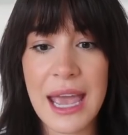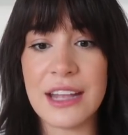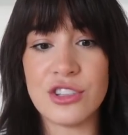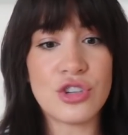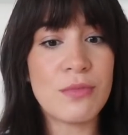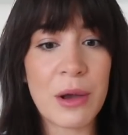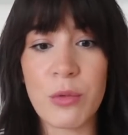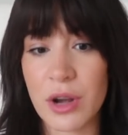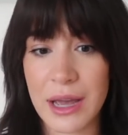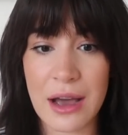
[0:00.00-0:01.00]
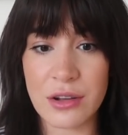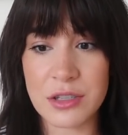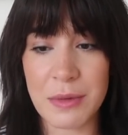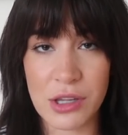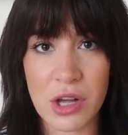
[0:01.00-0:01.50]
and do my
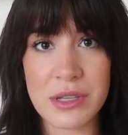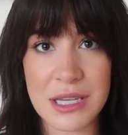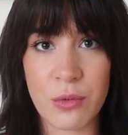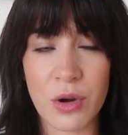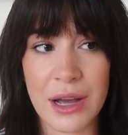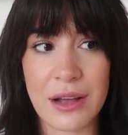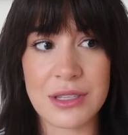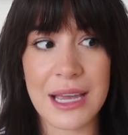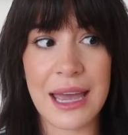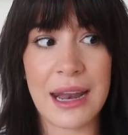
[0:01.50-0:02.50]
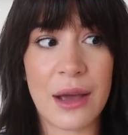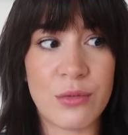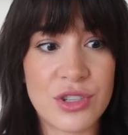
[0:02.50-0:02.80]
workouts, my Chloe Ting workouts, and